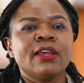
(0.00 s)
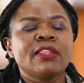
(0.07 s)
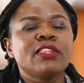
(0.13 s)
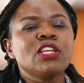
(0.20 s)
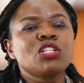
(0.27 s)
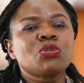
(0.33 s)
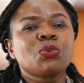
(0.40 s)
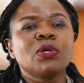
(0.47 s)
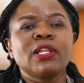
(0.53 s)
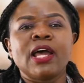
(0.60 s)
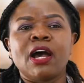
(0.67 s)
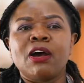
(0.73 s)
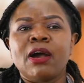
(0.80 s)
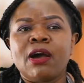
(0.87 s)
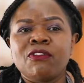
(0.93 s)
This will
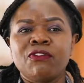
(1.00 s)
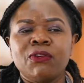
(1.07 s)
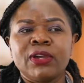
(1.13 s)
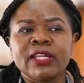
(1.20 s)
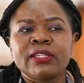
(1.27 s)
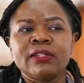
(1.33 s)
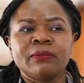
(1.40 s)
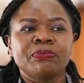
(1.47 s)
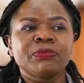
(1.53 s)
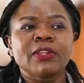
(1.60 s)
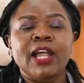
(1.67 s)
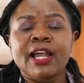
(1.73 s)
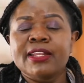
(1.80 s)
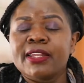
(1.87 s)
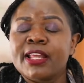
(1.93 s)
avoid
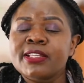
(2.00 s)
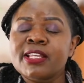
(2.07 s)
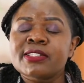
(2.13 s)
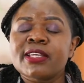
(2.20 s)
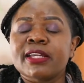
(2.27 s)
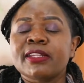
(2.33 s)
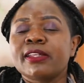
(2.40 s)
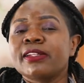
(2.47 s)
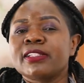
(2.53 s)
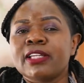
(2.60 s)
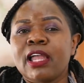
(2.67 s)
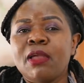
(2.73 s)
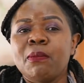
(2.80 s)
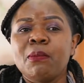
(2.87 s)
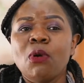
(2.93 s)
unnecessary
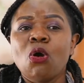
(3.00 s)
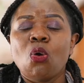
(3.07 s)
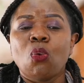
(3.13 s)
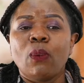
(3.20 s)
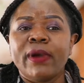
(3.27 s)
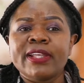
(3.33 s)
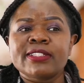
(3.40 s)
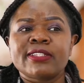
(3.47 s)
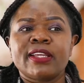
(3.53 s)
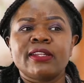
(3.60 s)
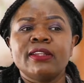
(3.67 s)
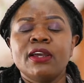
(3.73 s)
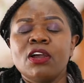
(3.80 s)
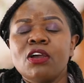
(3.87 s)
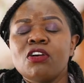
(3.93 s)
time wasted